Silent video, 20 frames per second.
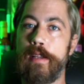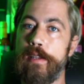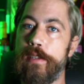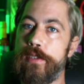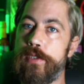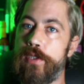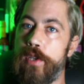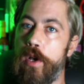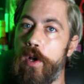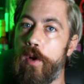
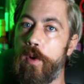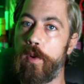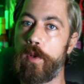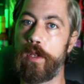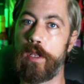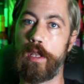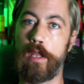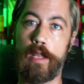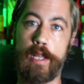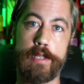So
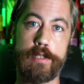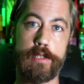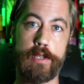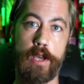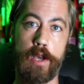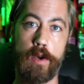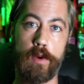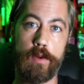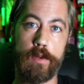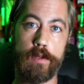let's
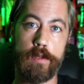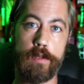go.